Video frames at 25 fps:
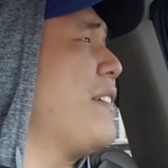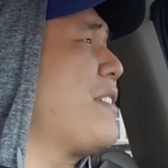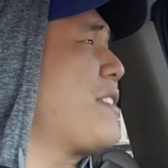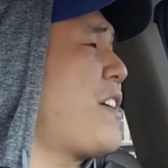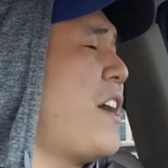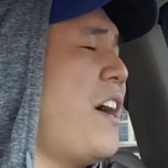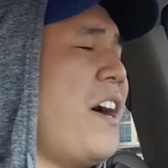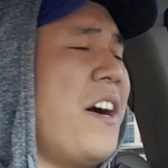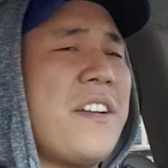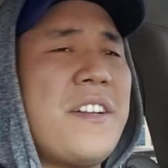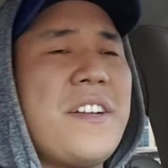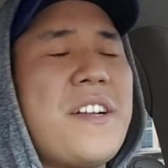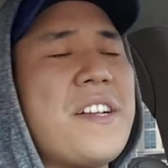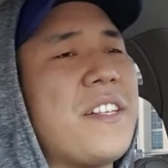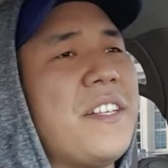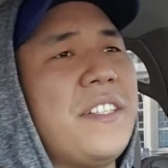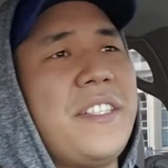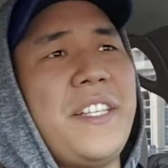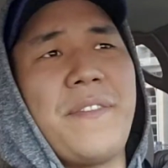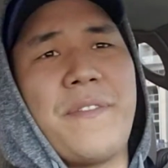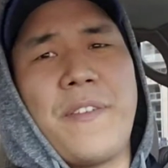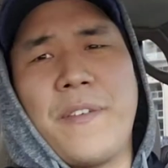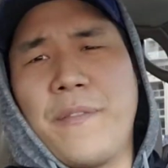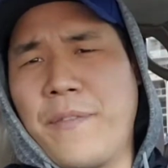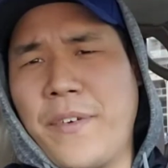Conor's a
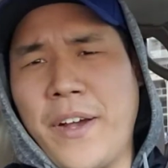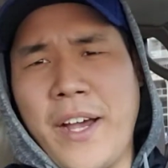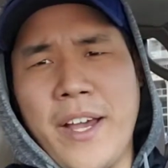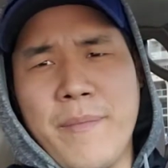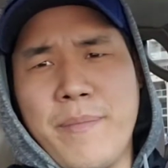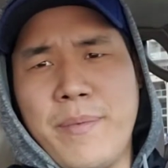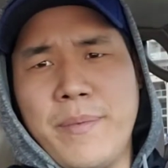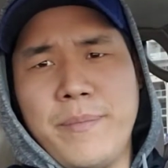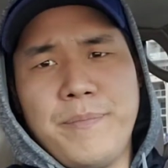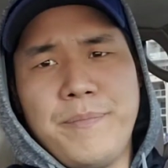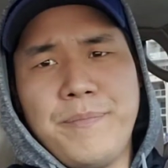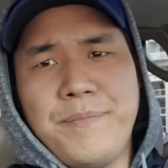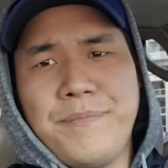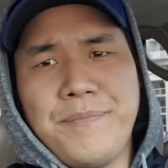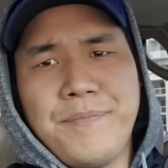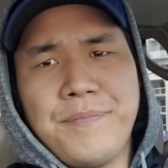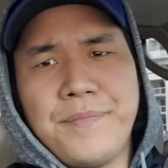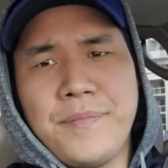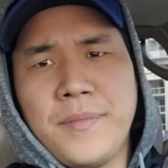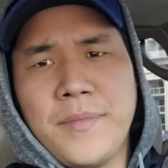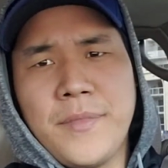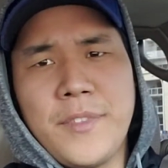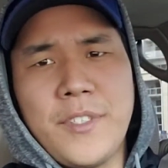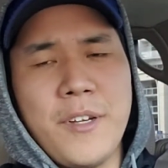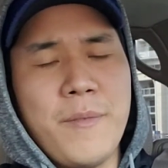different
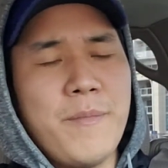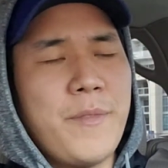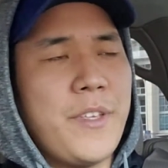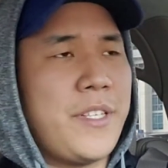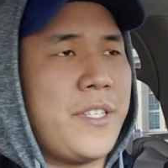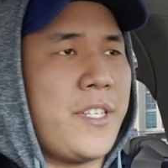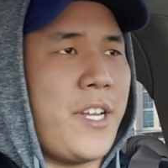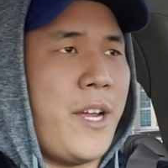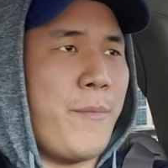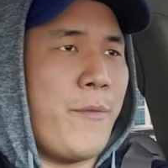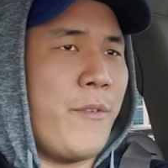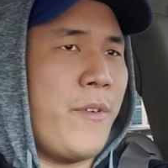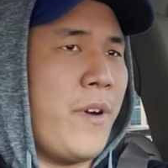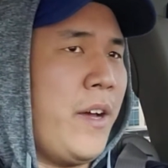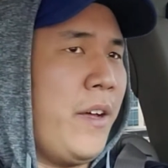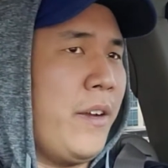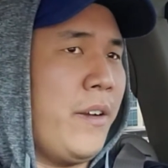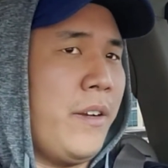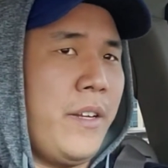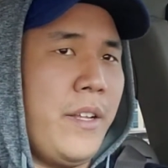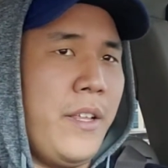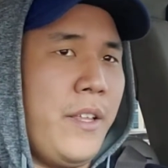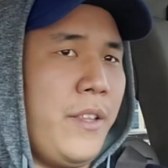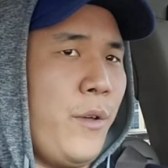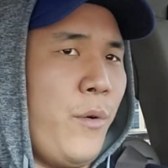vibe to him this time
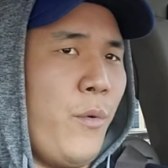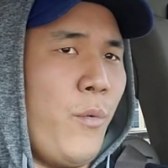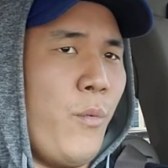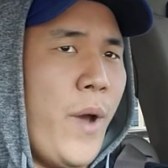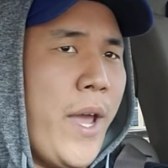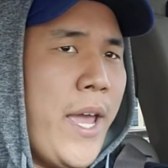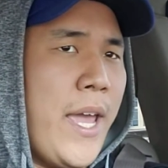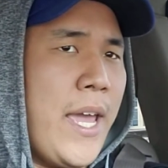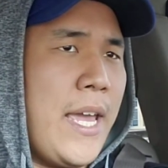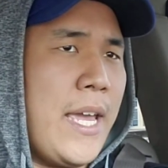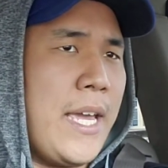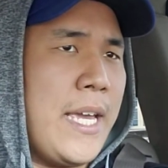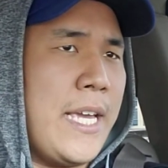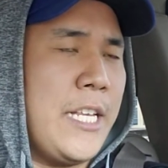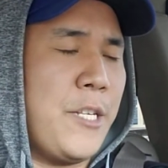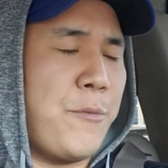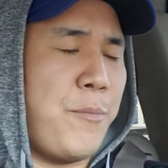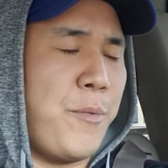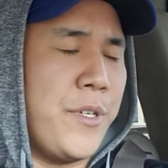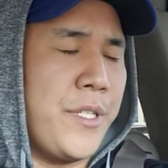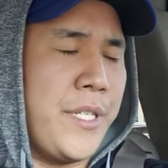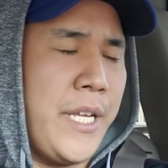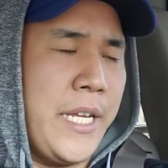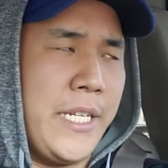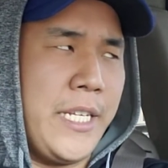around. The way he's
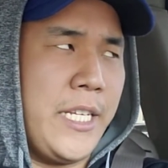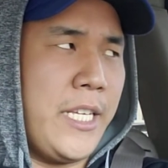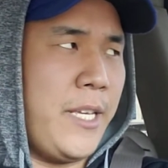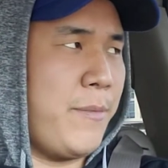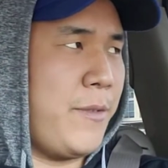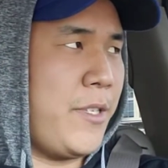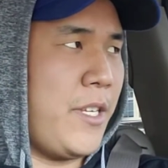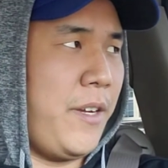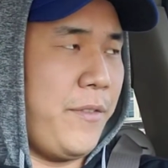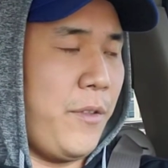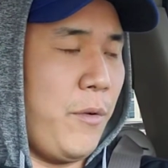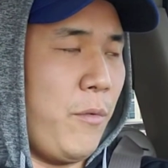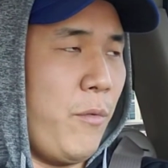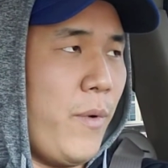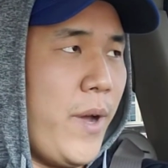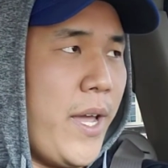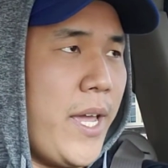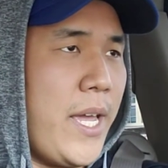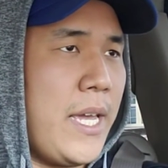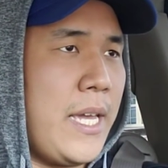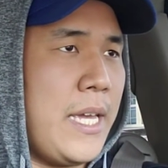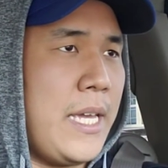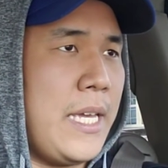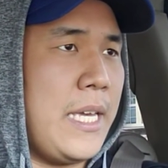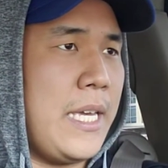presenting himself, the
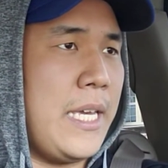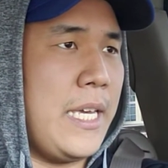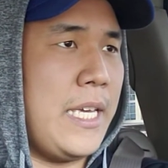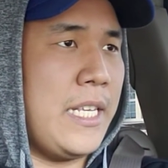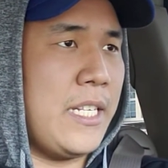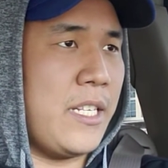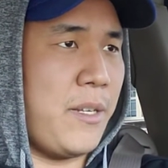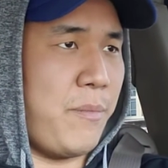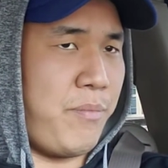way he's